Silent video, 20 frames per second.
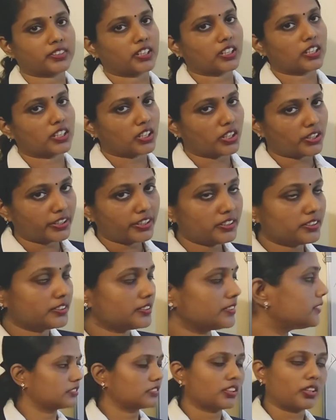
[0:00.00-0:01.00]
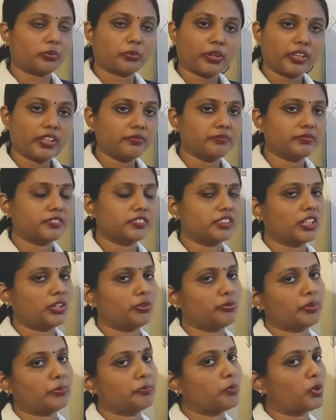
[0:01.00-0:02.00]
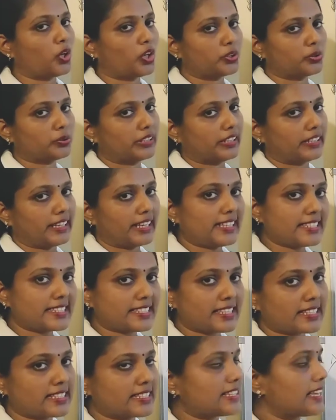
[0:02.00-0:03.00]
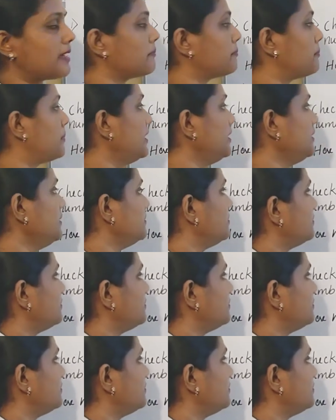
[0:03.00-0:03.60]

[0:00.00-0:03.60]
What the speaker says: Got it? Okay. Now we move on to the next example.